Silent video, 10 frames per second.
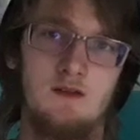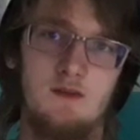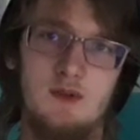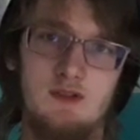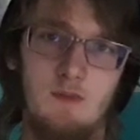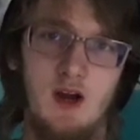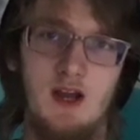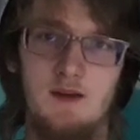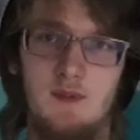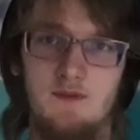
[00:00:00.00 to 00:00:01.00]
the reason why
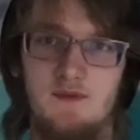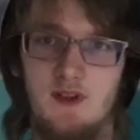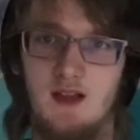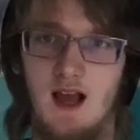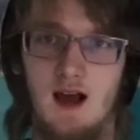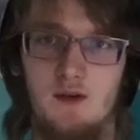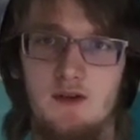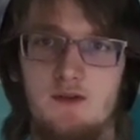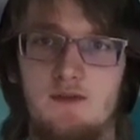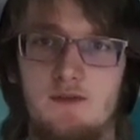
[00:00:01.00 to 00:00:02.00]
I've been feeling out
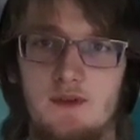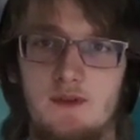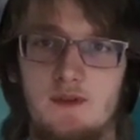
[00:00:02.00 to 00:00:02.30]
of